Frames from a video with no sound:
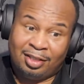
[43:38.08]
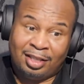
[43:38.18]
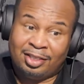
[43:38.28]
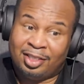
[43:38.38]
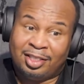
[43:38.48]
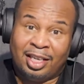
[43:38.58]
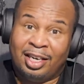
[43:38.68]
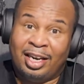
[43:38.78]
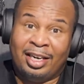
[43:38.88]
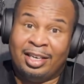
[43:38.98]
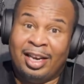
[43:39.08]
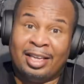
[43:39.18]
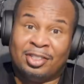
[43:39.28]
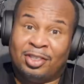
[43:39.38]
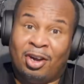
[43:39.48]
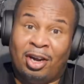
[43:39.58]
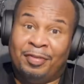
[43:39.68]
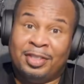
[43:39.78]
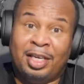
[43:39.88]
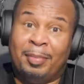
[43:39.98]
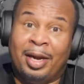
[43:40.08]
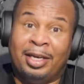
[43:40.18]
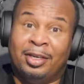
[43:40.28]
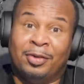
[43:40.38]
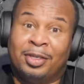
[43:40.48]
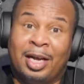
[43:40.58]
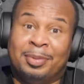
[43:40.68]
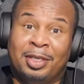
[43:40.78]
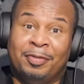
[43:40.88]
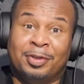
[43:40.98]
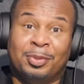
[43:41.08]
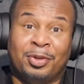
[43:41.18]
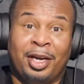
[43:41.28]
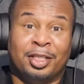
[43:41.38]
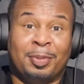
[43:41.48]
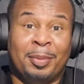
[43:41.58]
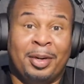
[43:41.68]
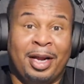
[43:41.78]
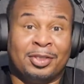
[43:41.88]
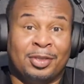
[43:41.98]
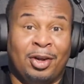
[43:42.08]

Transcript: let's just say the, the National Guard. If there's anybody need to go to Cop City for some training, it's probably the National